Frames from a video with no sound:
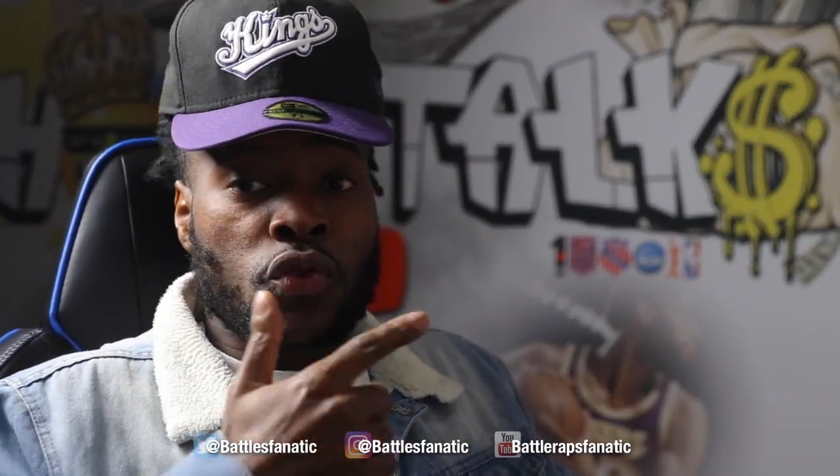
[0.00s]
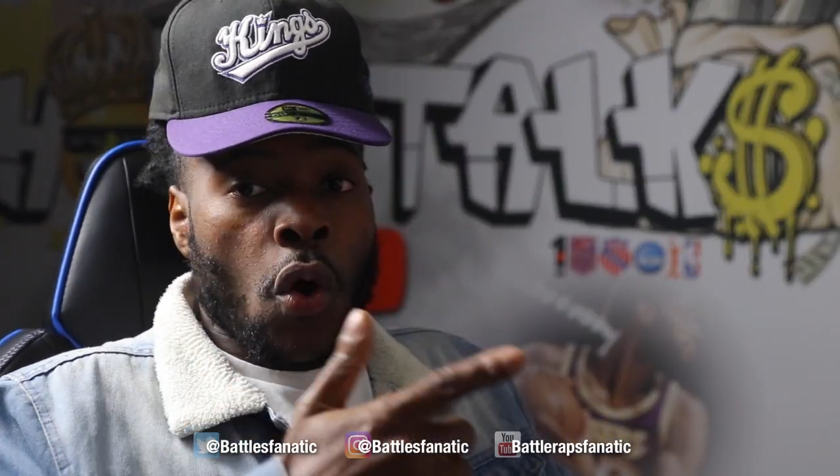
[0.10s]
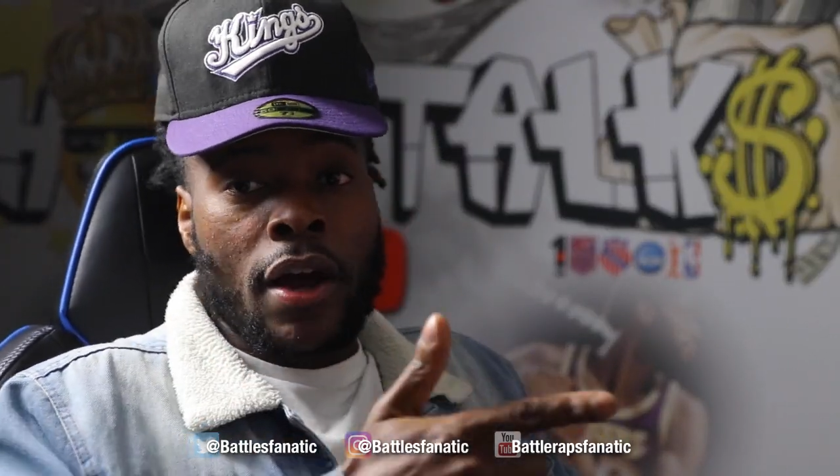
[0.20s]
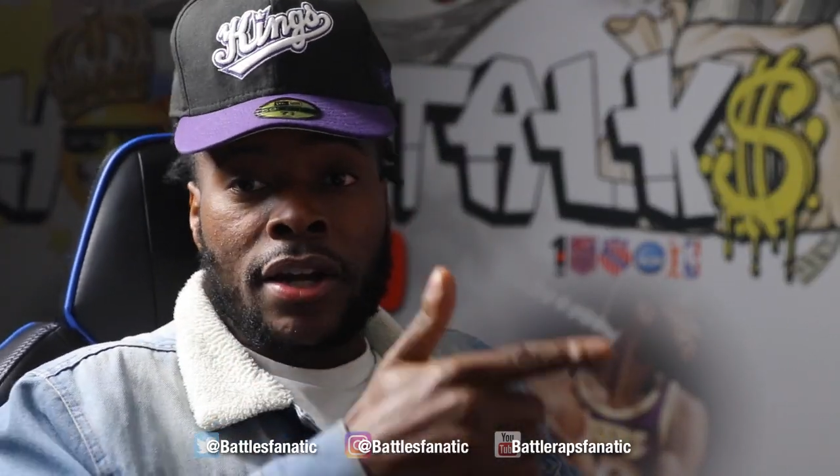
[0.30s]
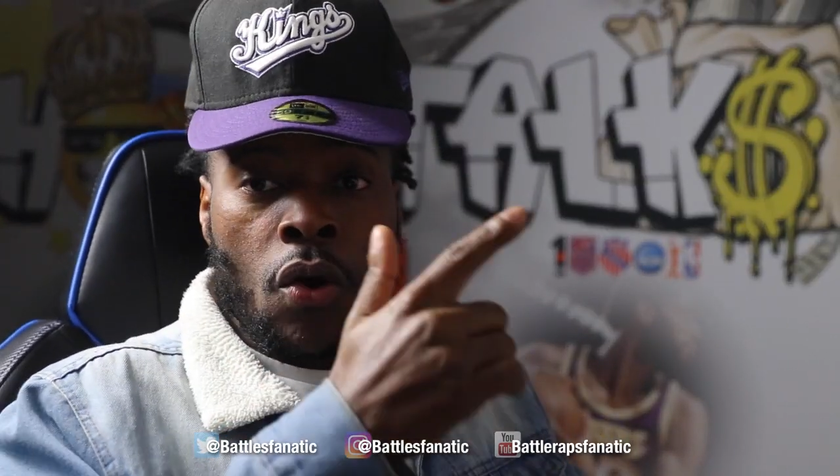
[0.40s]

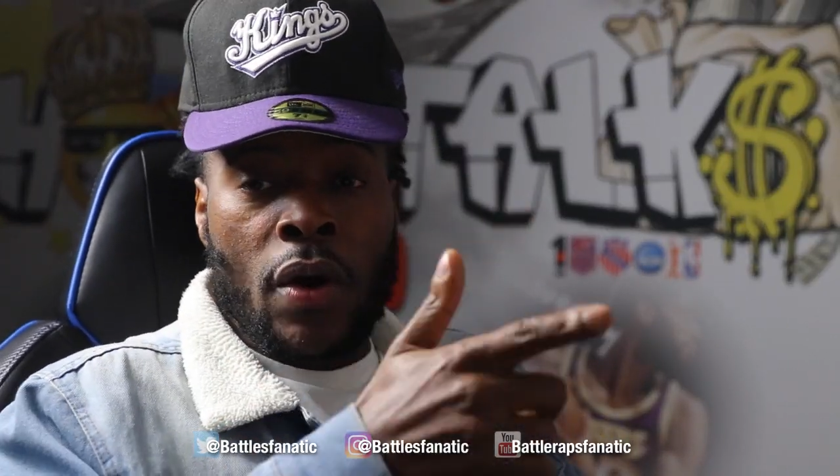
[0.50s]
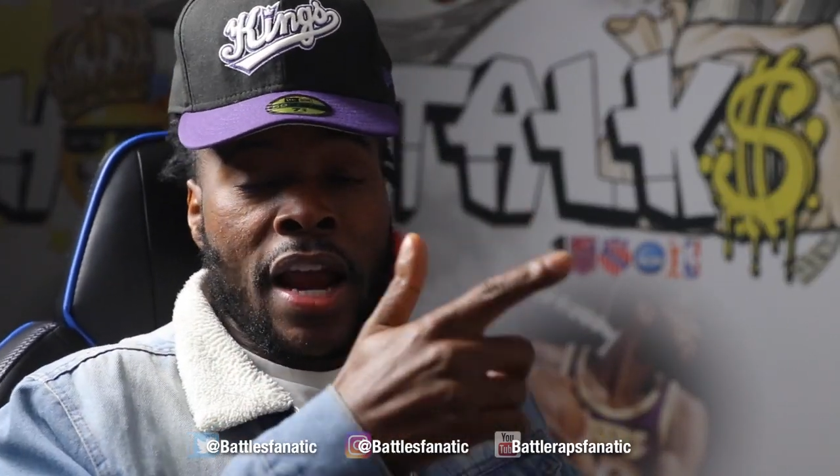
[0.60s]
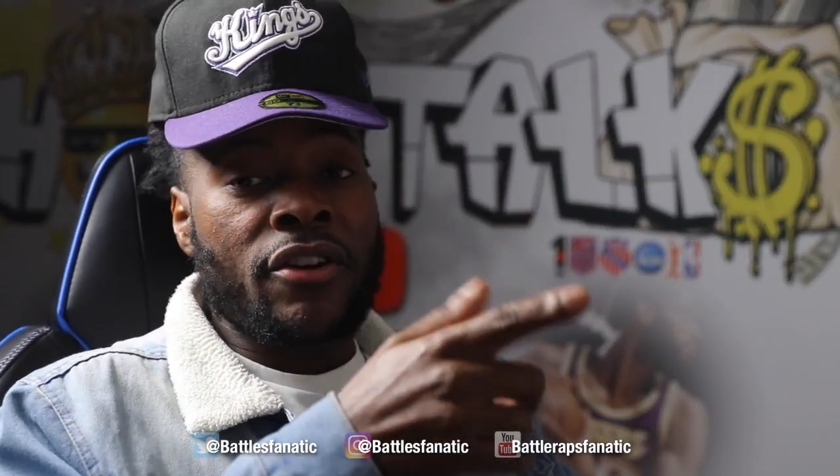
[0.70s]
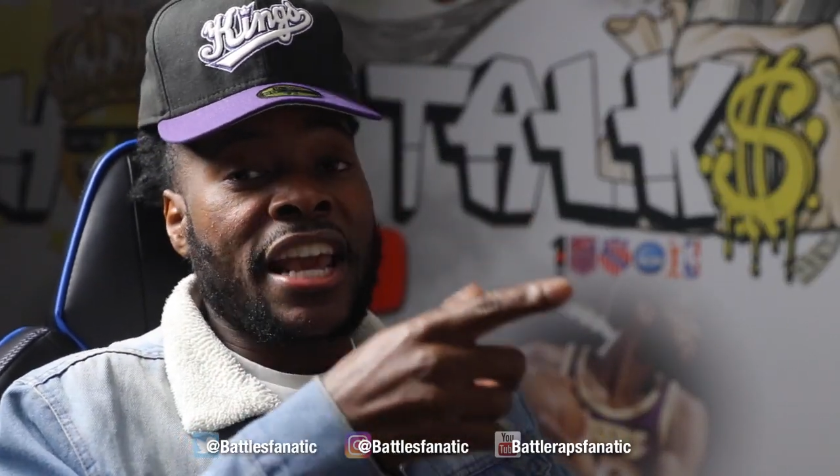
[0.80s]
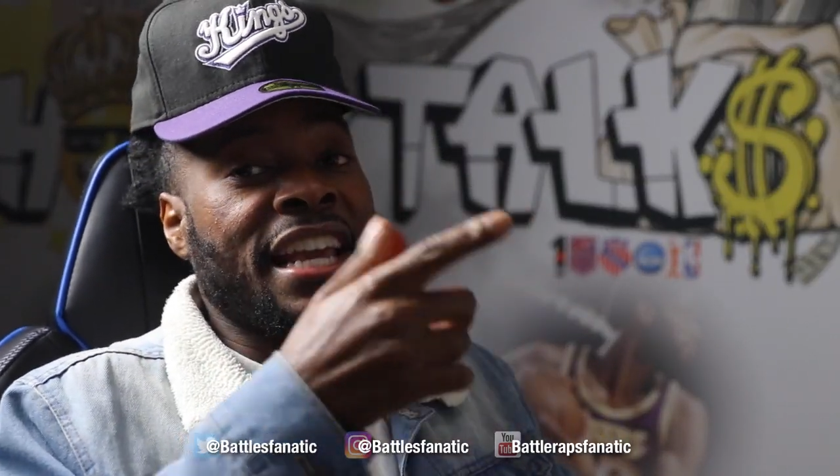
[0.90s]
talking on
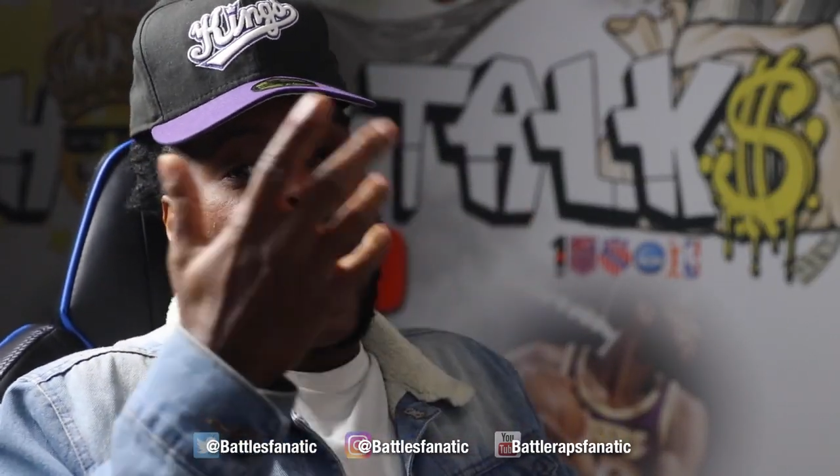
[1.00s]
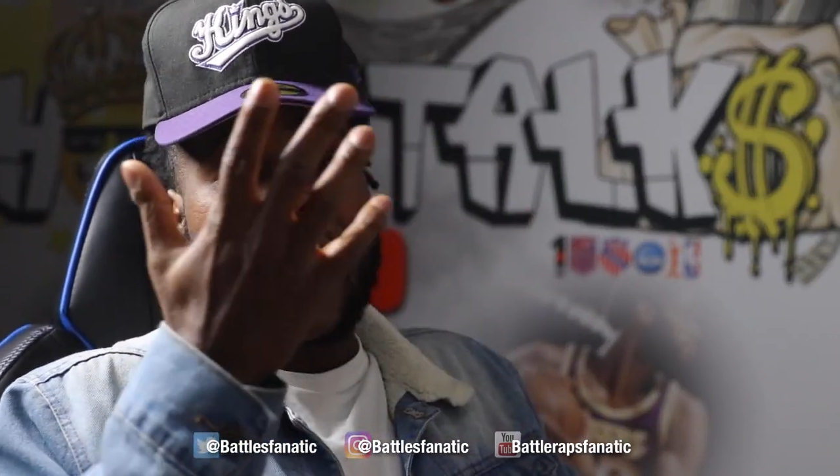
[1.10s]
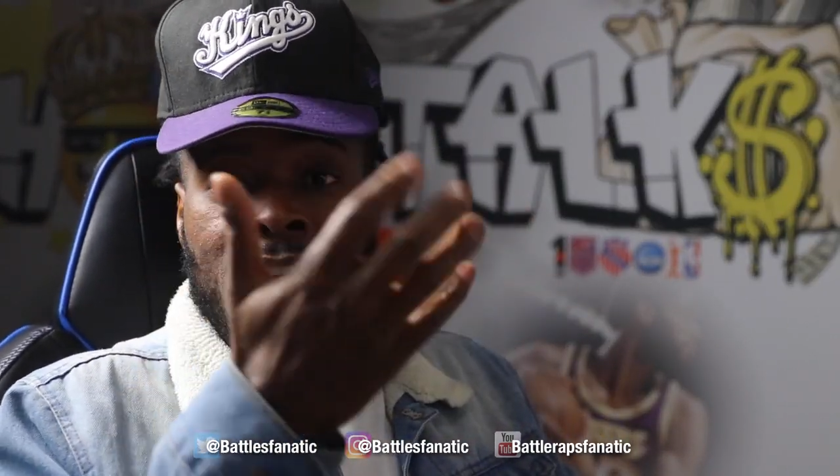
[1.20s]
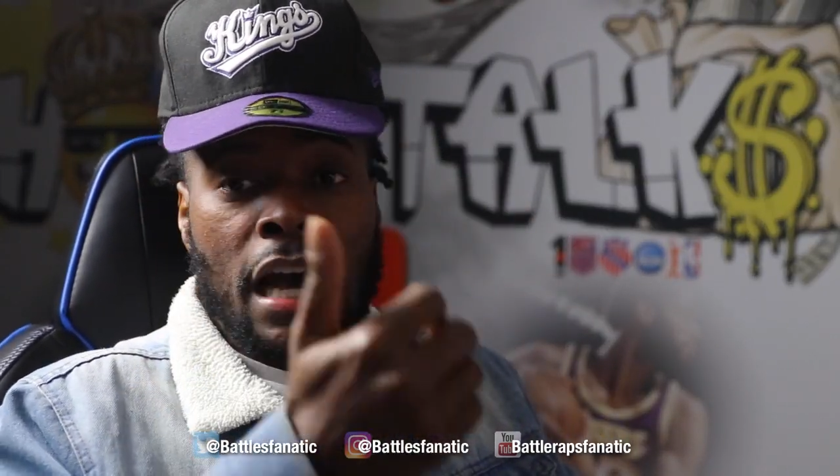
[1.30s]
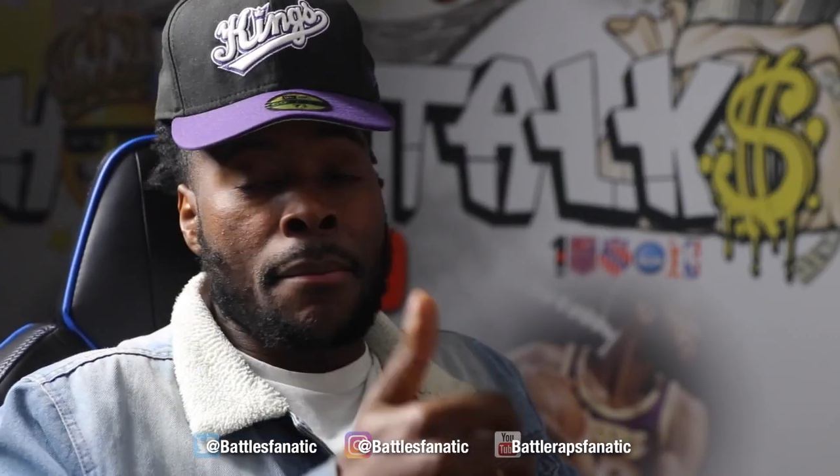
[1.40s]
here, they
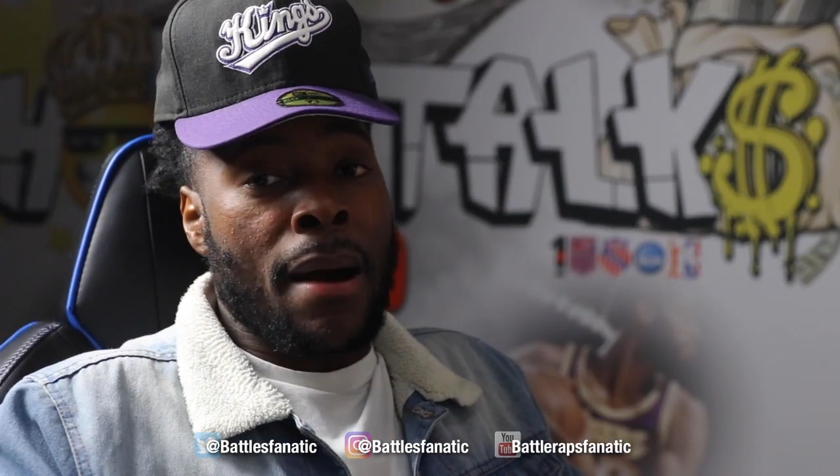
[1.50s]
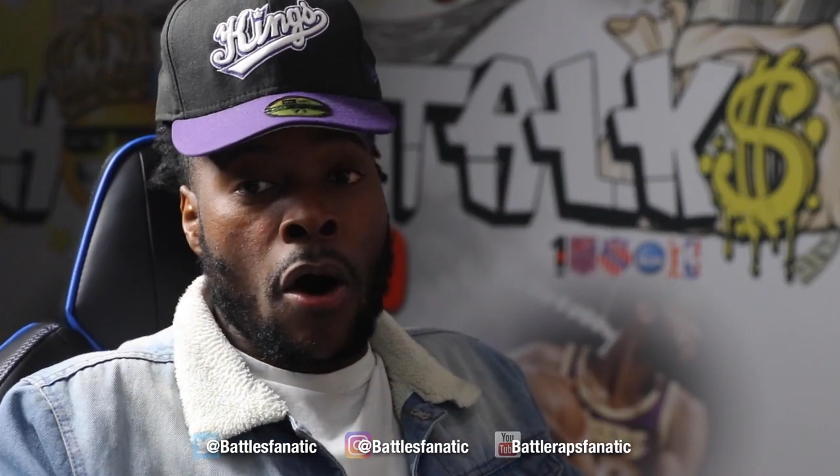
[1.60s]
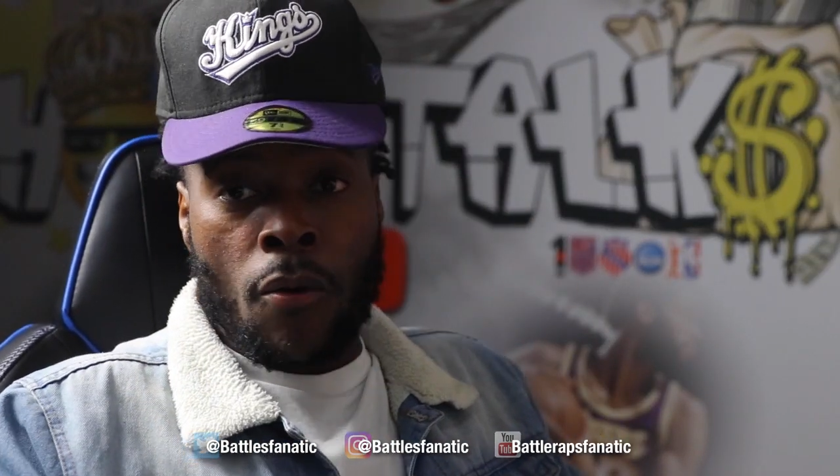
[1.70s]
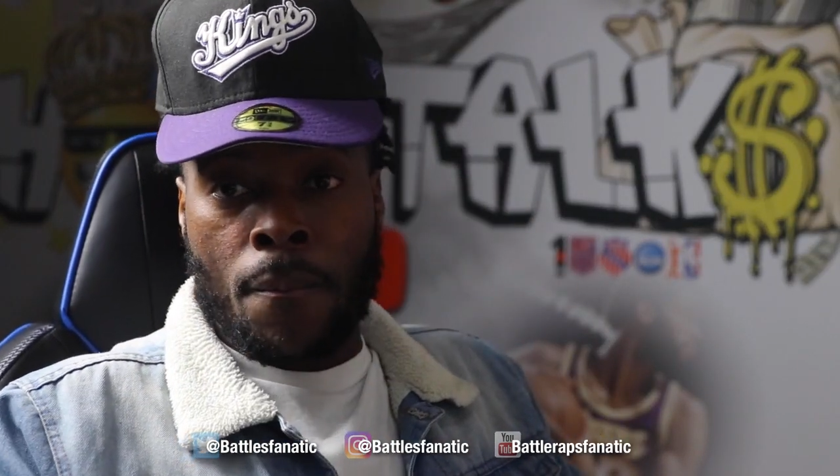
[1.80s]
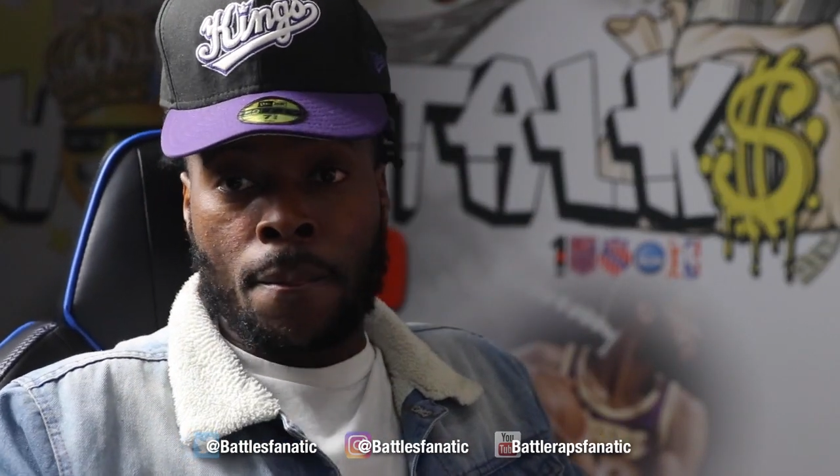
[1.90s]
gotta come
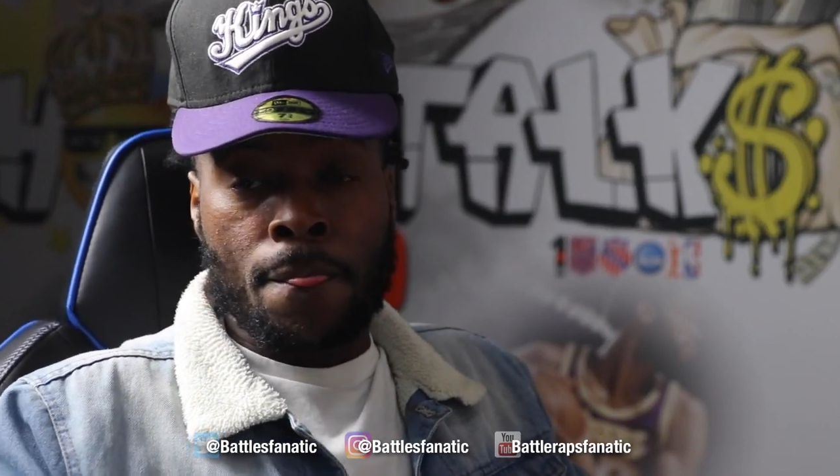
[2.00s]
out.